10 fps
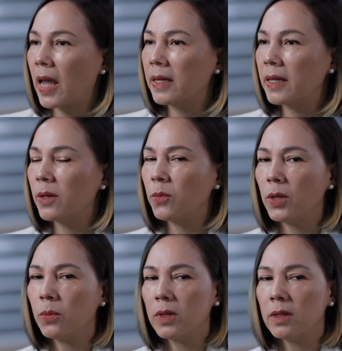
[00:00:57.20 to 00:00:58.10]
and then
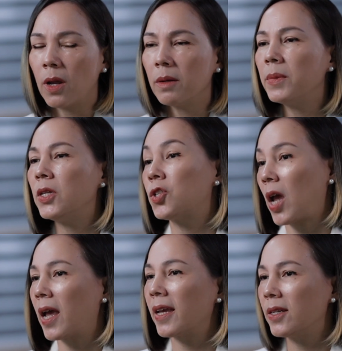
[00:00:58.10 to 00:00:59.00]
we would not be
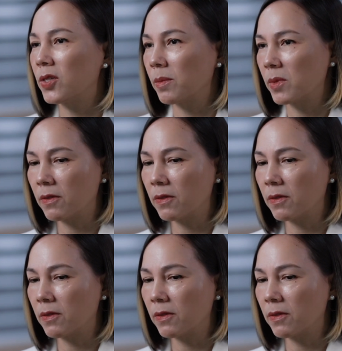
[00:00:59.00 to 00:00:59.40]
shy in terms